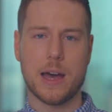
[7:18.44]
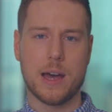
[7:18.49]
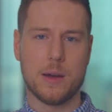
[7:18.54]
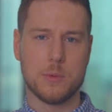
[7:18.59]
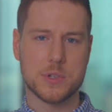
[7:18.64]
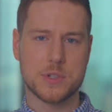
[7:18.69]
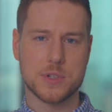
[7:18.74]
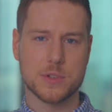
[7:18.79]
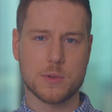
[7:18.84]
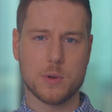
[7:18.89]

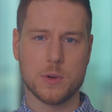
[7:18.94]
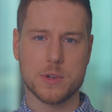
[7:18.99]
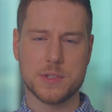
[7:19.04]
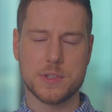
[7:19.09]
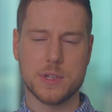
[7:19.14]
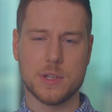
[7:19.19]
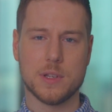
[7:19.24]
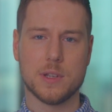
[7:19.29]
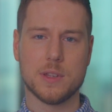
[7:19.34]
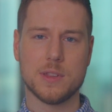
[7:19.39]
which is of course
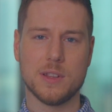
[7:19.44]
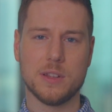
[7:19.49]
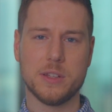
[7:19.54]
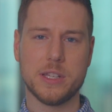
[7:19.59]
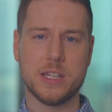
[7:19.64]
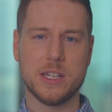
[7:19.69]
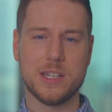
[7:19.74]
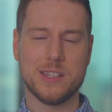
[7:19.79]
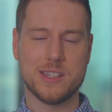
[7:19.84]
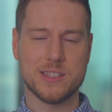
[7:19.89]
the
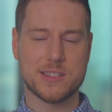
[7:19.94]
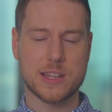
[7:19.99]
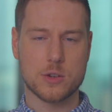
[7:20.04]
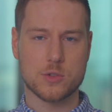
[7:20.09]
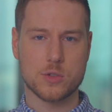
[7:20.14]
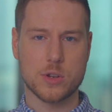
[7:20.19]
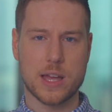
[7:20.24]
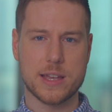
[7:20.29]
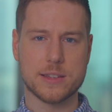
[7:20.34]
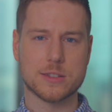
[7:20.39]
leading
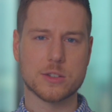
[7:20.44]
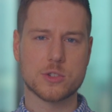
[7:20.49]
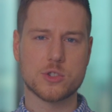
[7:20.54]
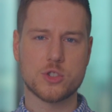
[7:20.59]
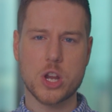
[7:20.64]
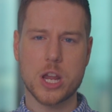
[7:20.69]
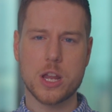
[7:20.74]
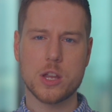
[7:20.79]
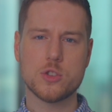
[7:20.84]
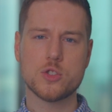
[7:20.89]
decentralized
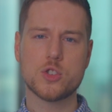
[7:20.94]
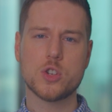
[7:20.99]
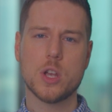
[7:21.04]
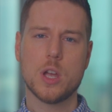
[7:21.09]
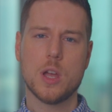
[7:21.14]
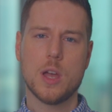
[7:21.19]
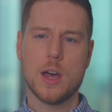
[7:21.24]
exchange,